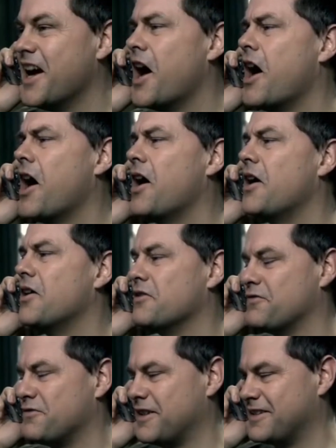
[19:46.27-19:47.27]
Oh,
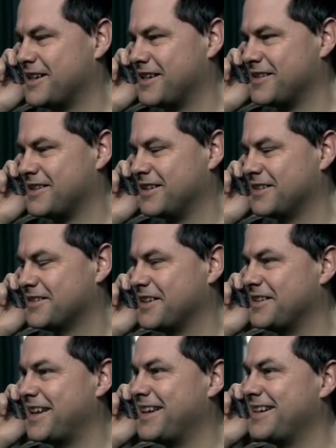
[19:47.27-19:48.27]
fantastic.
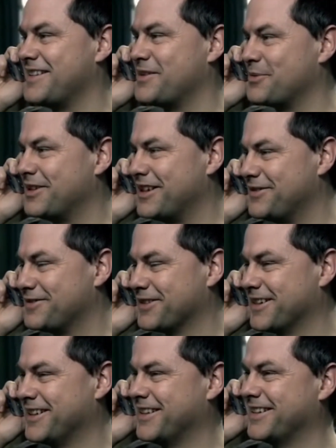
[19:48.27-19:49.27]
That is a relief.
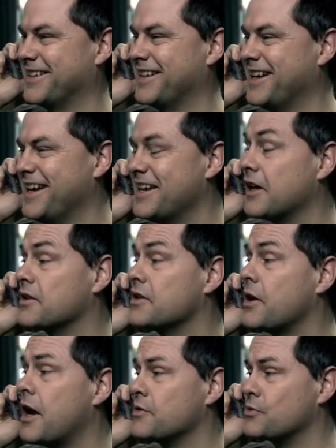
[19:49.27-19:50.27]
Now, because
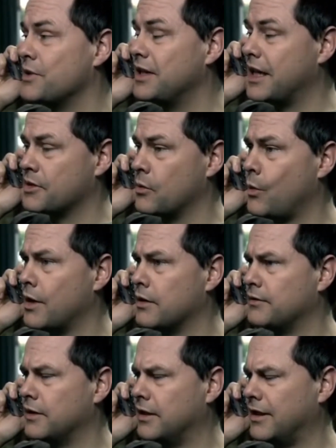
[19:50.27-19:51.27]
I was reading episode 1 and
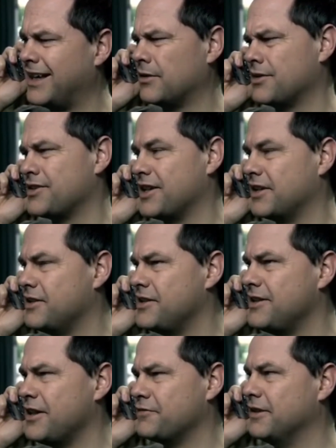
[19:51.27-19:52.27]
thinking, hang on a second, is he
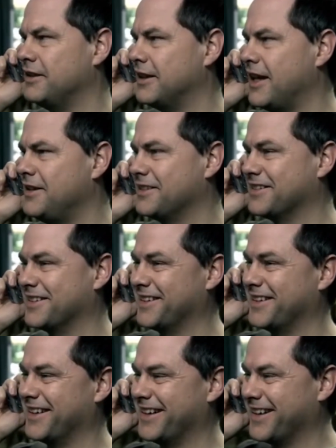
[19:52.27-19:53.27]
definitely dead?
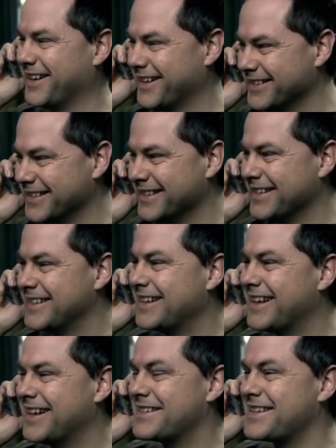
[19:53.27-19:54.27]

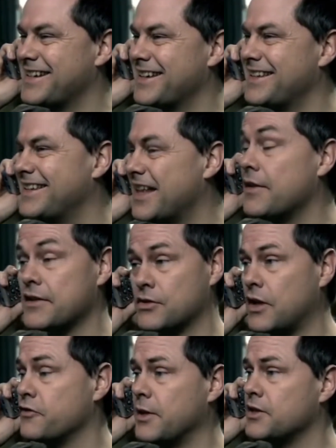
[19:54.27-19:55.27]
No, that's
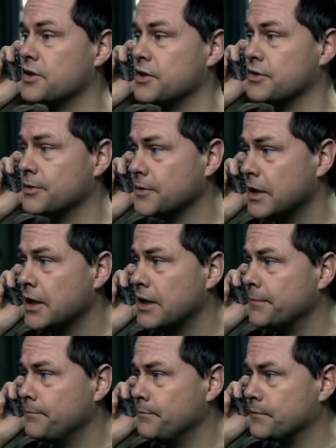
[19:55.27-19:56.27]
great for my schedule.
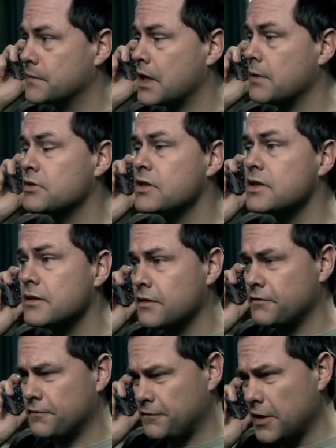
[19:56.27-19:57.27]
So I'm just in the
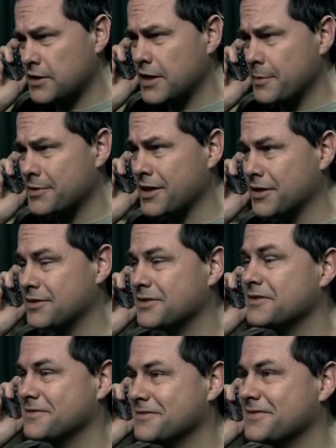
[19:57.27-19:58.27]
first episode.
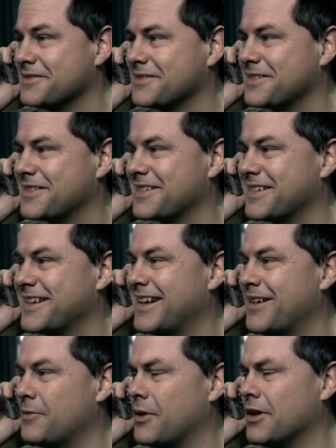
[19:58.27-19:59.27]
Great.
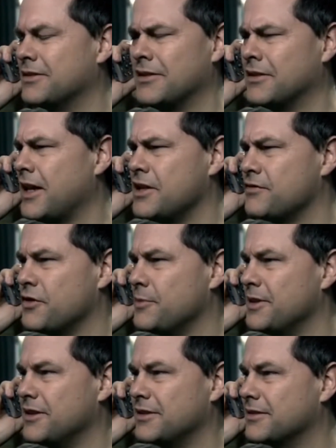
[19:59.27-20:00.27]
And what, a day's
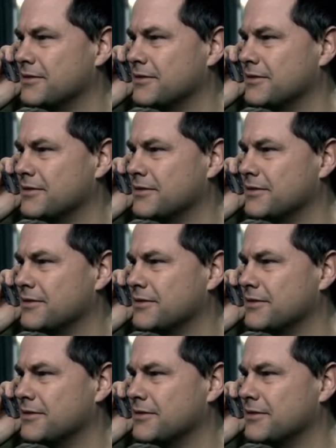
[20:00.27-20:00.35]
filming?